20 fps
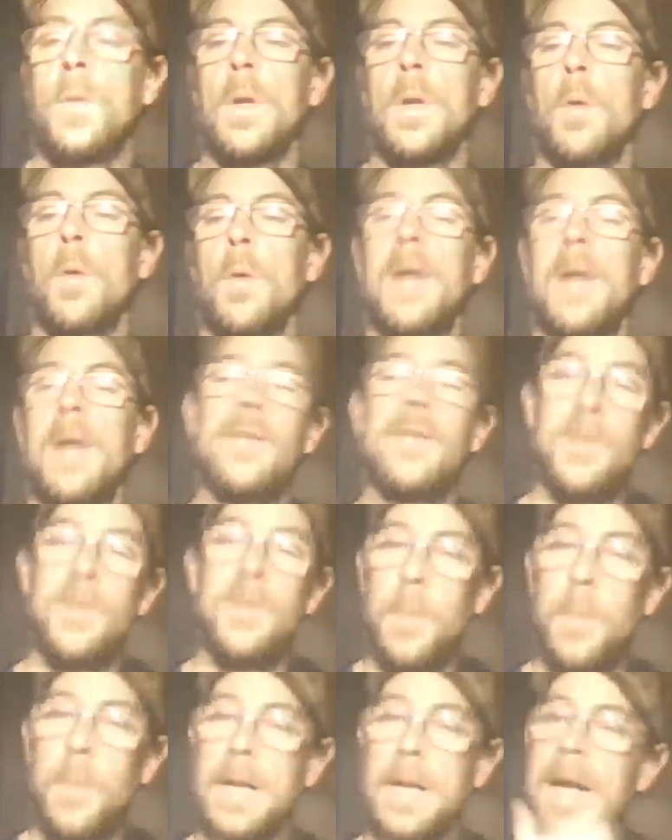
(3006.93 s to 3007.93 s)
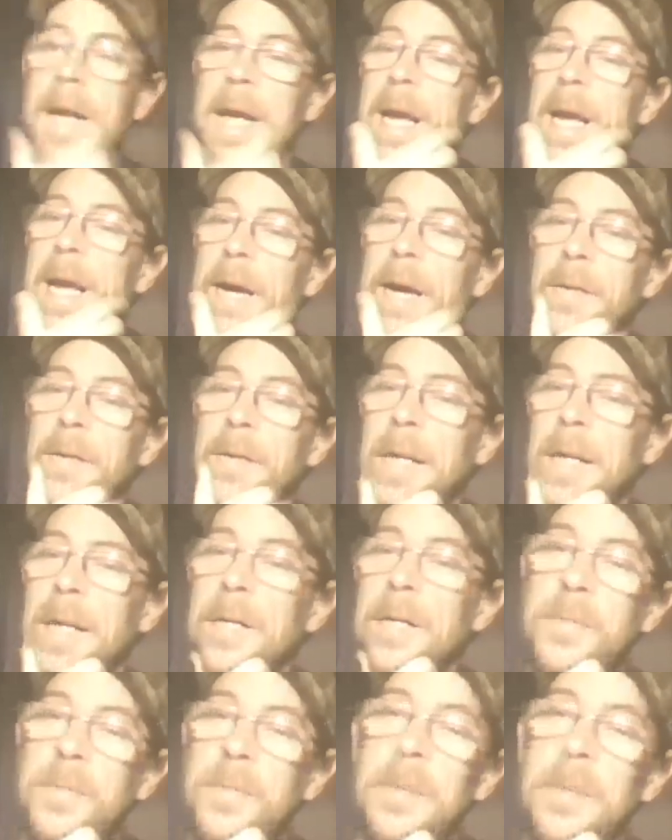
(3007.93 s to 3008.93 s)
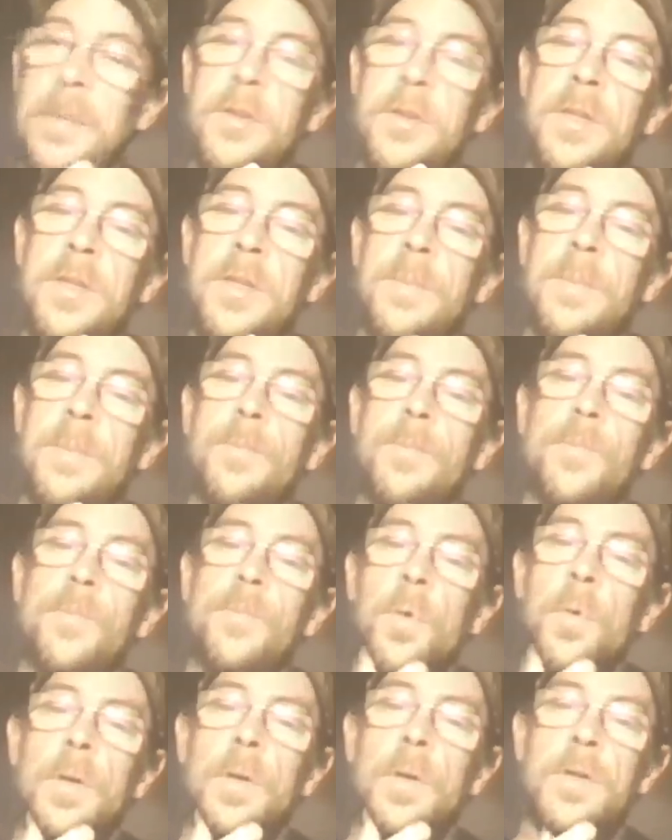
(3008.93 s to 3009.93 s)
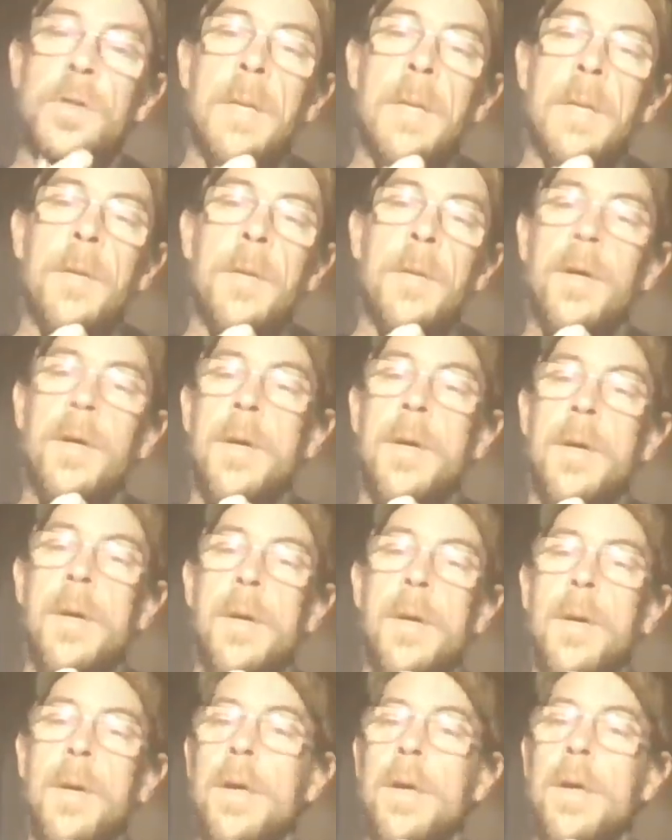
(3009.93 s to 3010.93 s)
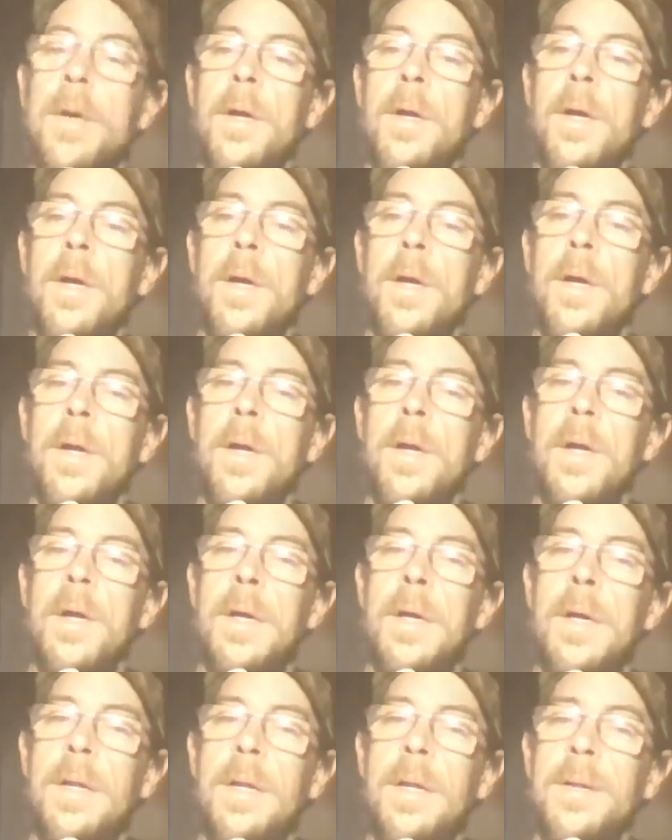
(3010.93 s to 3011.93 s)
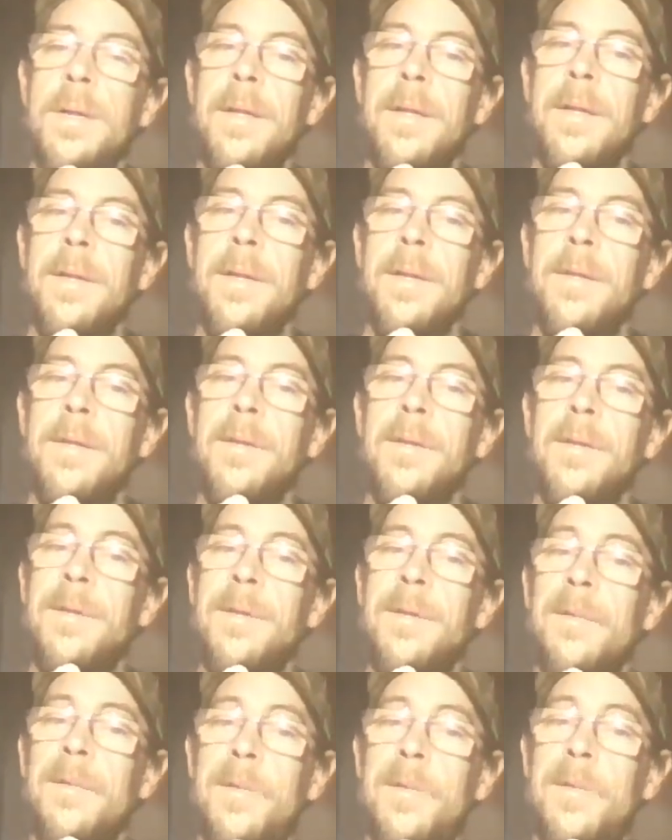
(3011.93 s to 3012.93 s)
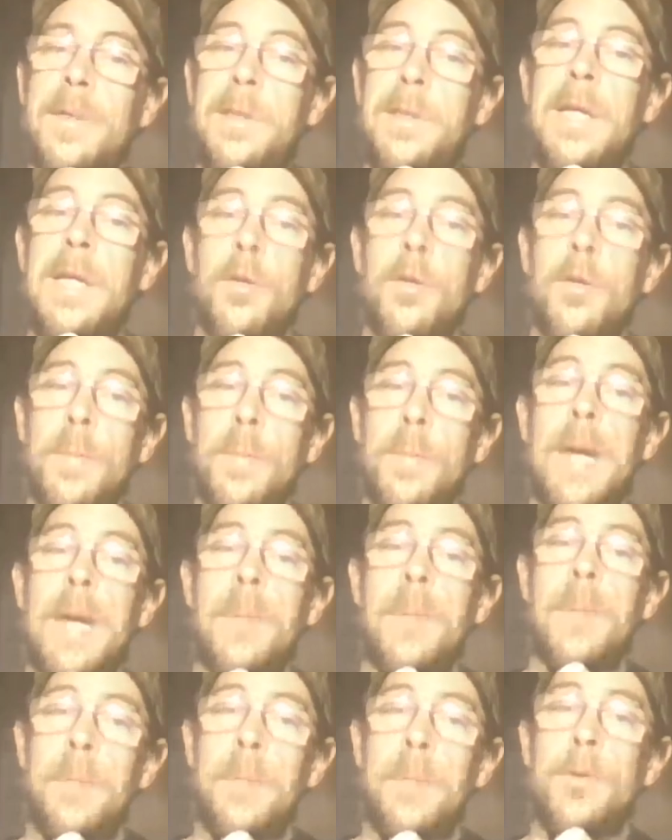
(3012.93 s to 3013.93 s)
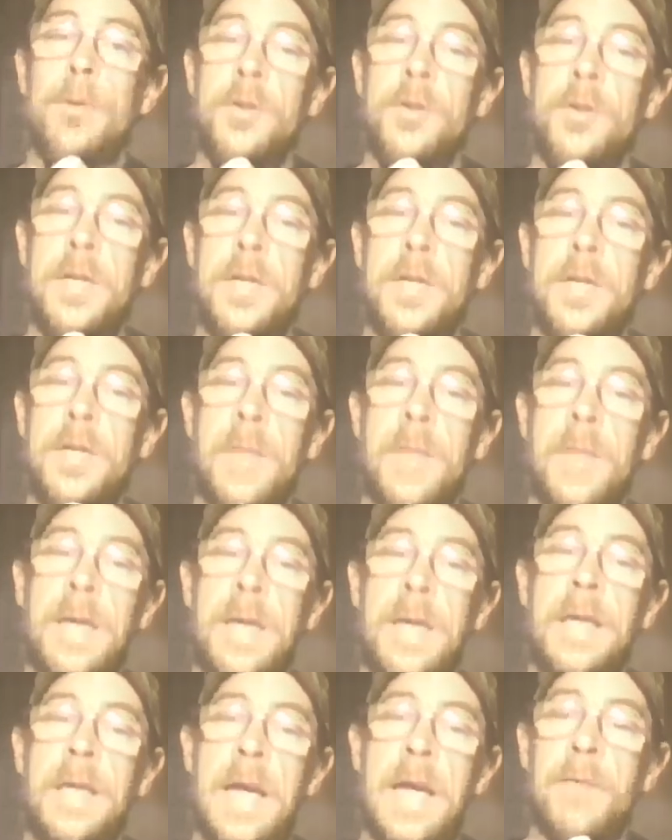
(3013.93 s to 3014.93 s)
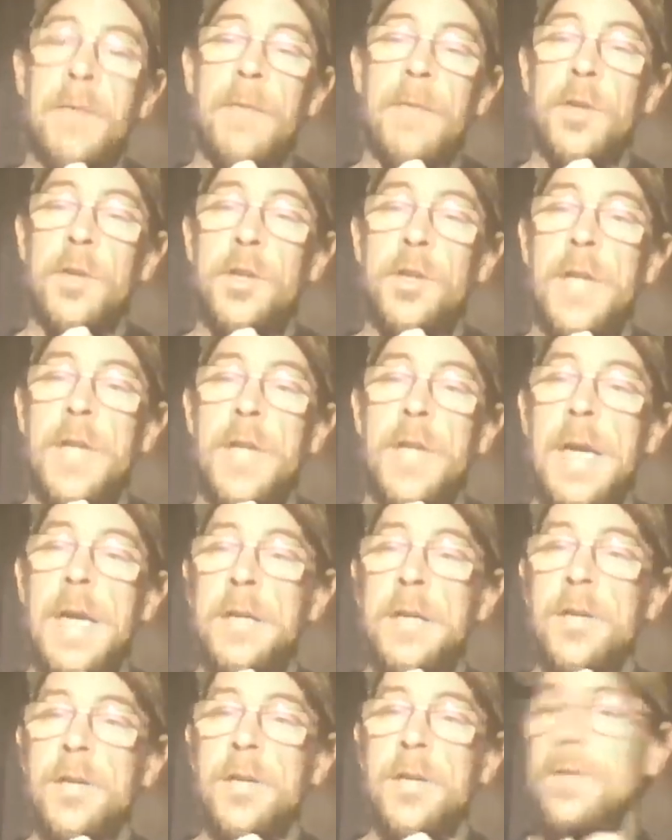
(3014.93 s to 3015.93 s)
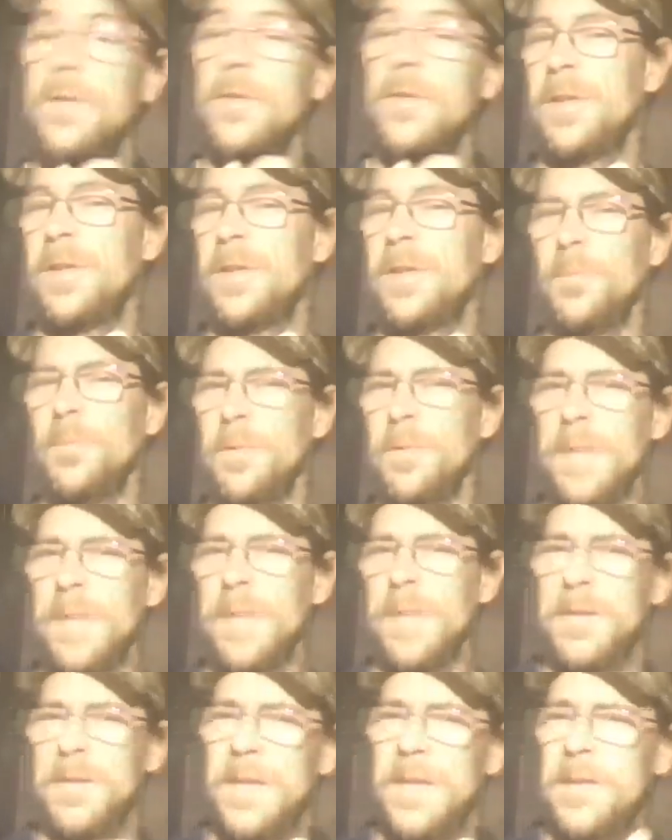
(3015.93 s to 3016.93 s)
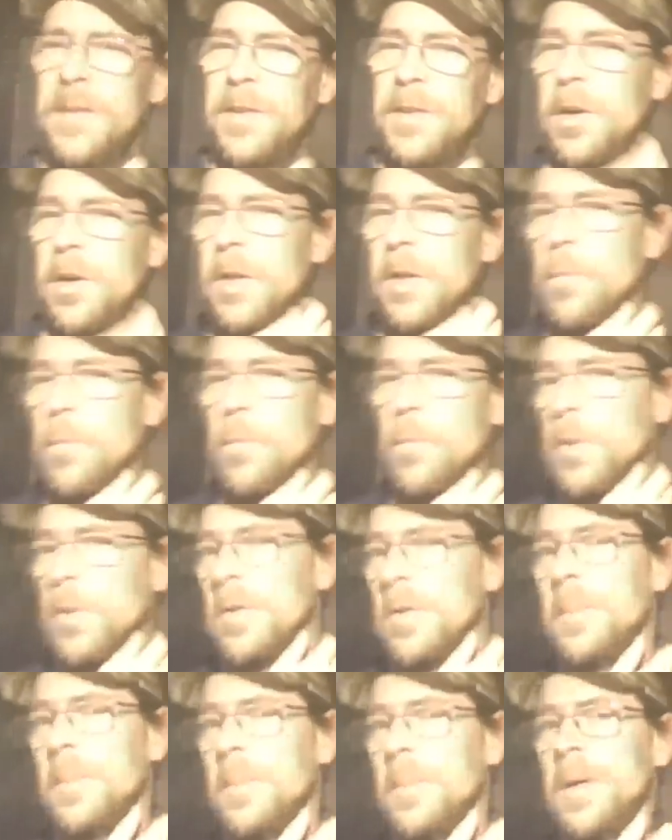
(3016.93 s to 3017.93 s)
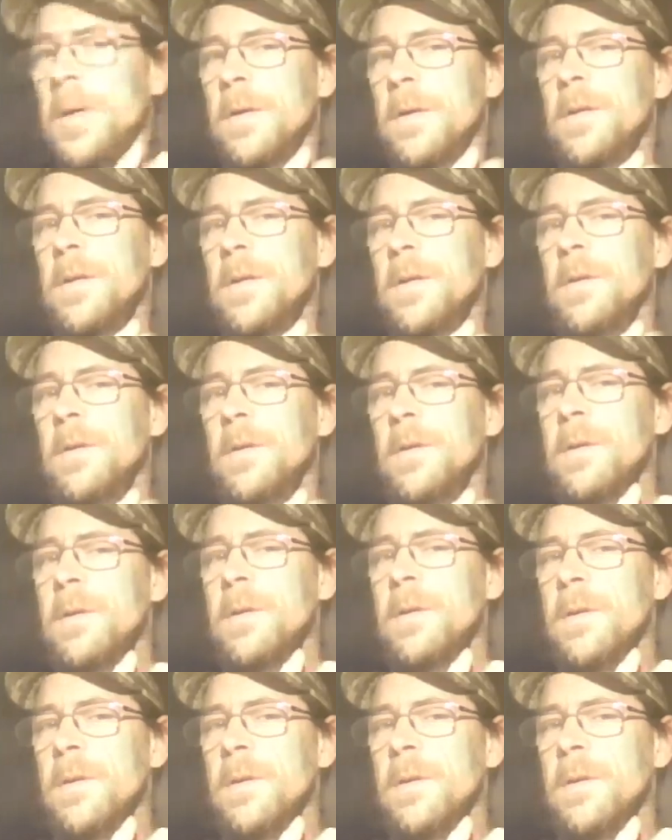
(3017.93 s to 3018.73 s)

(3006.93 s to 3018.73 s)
Well, I can see why they hang out down there, especially during the summer. It, those blackberry bushes get thick and they have good shade because we find snakes underneath the ones up here too.